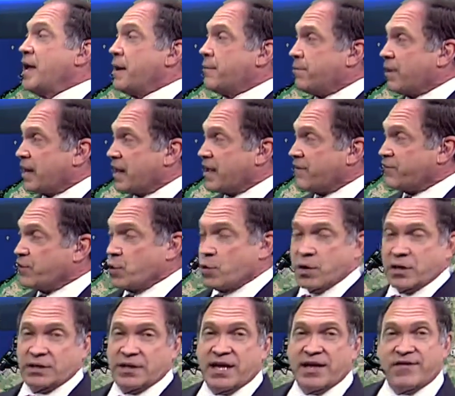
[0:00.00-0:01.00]
but if you
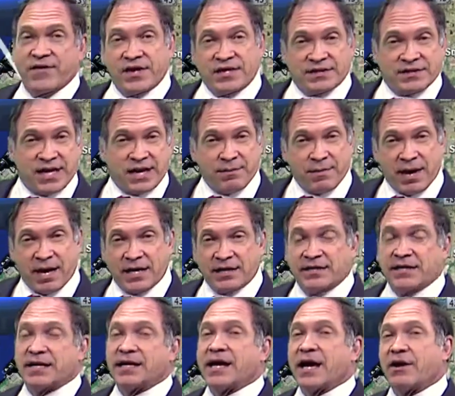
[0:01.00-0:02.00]
are leaving, say,
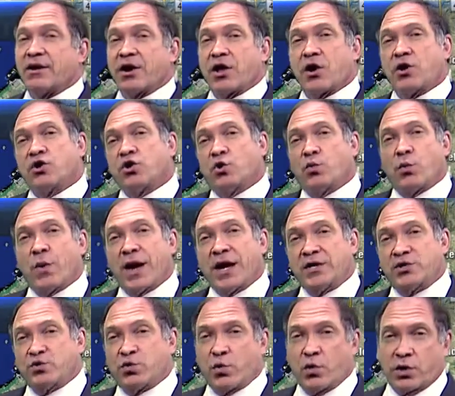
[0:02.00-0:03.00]
Manatee County on your
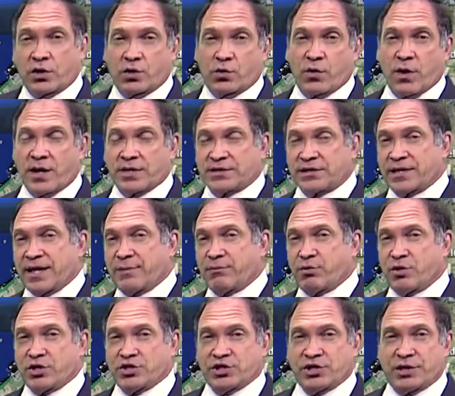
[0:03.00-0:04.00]
way toward crossing that
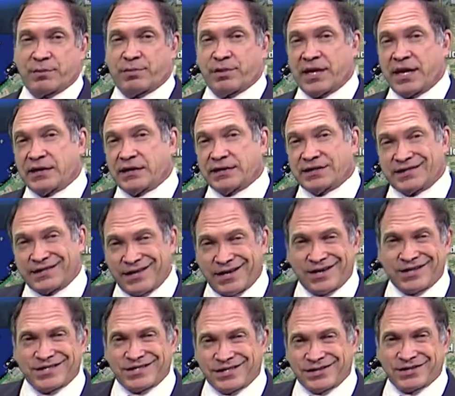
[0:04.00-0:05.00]
bridge into Pinellas,
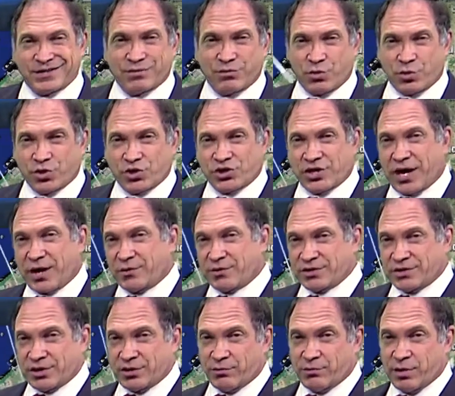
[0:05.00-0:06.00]
there's still some more
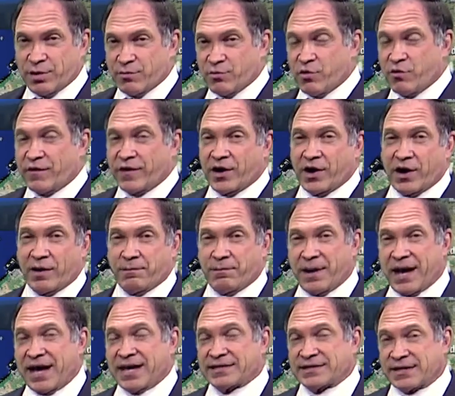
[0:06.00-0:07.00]
showers that'll be moving on
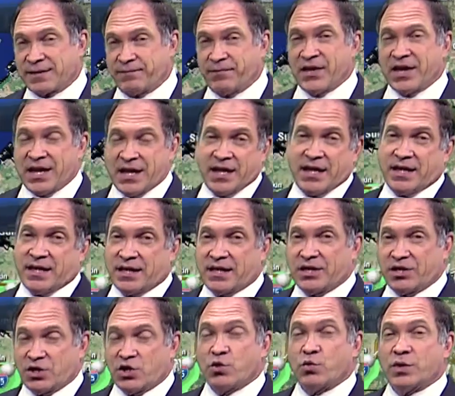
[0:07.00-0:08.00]
past. and
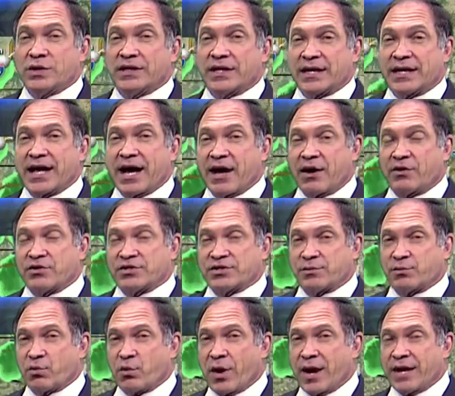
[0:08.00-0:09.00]
you will encounter
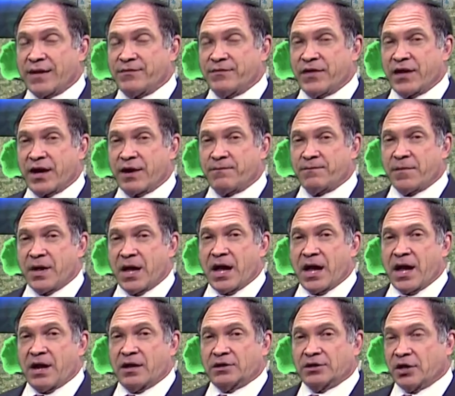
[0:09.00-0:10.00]
some rain there.
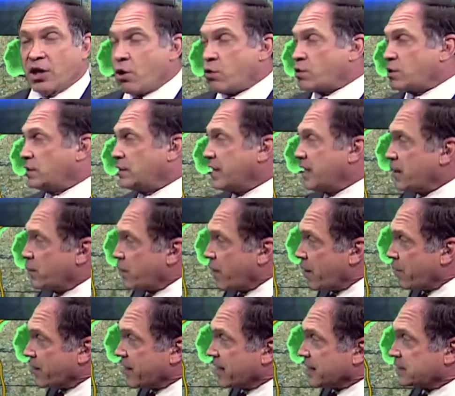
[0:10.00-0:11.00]
Locally,
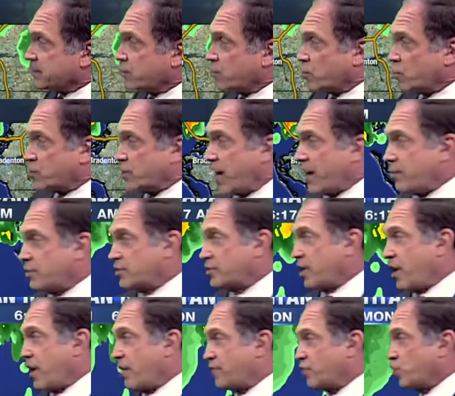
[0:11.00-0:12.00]
well, we got some more showers
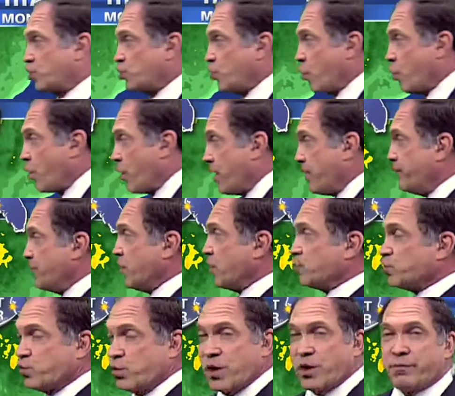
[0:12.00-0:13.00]
offshore, and
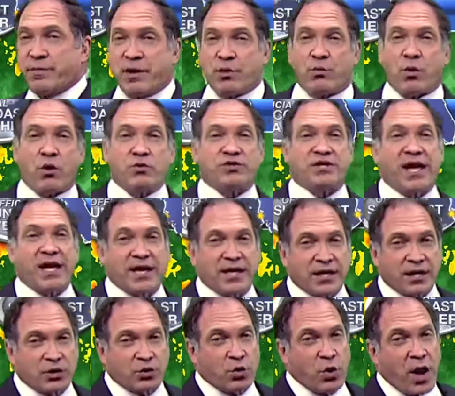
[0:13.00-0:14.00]
those will be
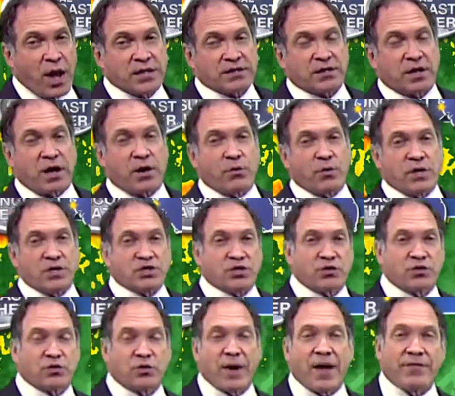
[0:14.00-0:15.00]
rotating across our
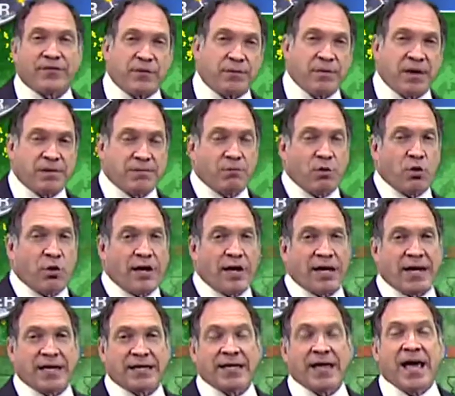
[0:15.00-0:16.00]
region throughout the mid
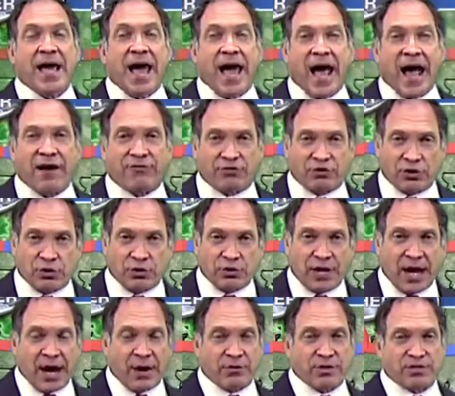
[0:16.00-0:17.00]
morning and
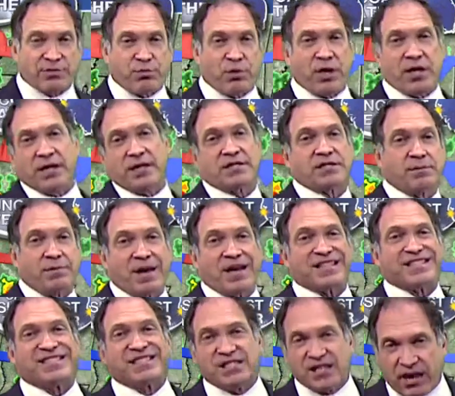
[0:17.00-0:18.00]
afternoon hours, bringing us about a
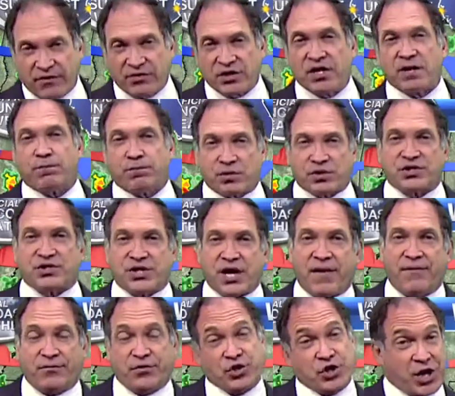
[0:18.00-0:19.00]

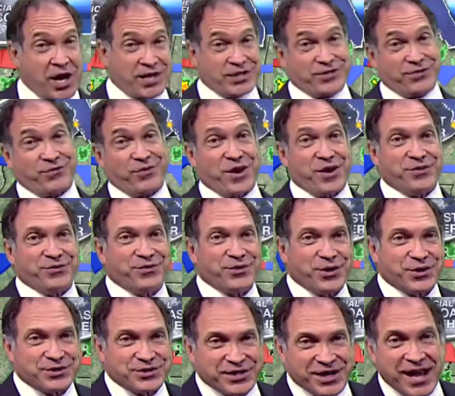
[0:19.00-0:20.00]
70% chance of
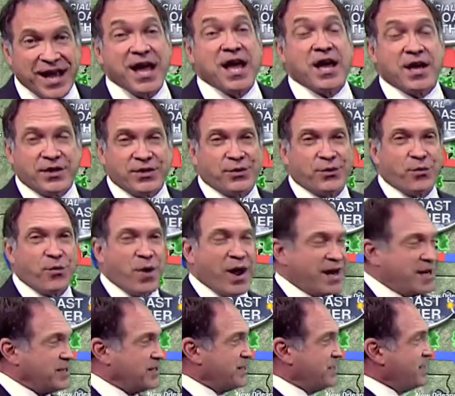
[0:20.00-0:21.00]
rainfall today, the
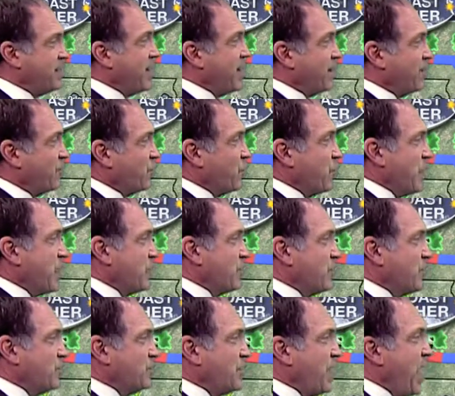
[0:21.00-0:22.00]
wettest day of the week,
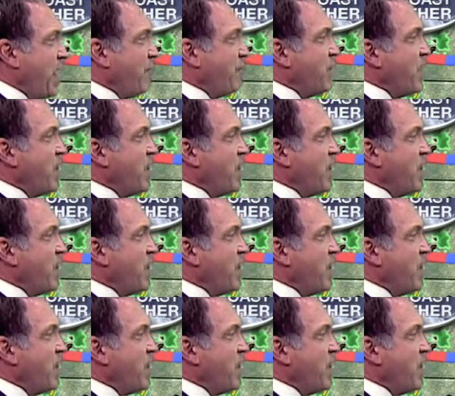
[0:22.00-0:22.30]
no doubt.